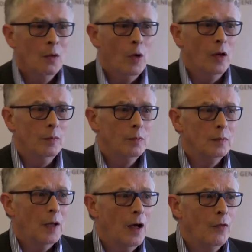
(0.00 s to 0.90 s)
Well,
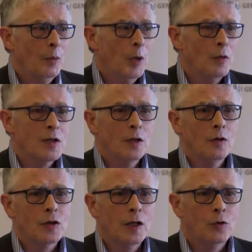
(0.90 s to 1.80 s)
having my
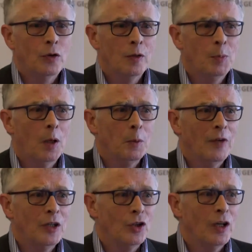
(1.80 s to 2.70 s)
research centre in the Department
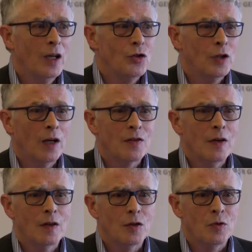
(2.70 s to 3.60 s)
of Education, I've
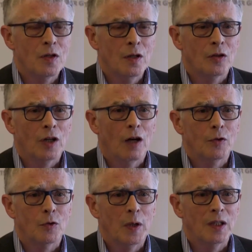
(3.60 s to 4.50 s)
seen this research now
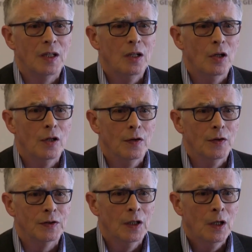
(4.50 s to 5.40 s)
for 20
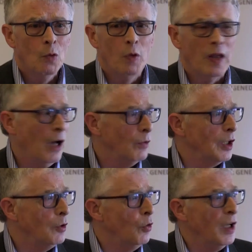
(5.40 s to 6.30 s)
years
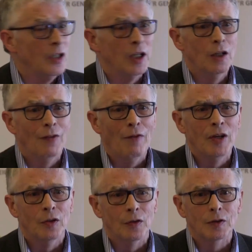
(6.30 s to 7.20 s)
without a great deal of
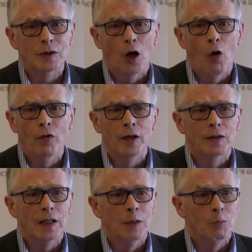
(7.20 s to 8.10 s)
evidence of
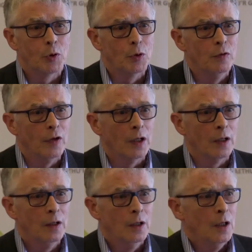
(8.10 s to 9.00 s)
it improving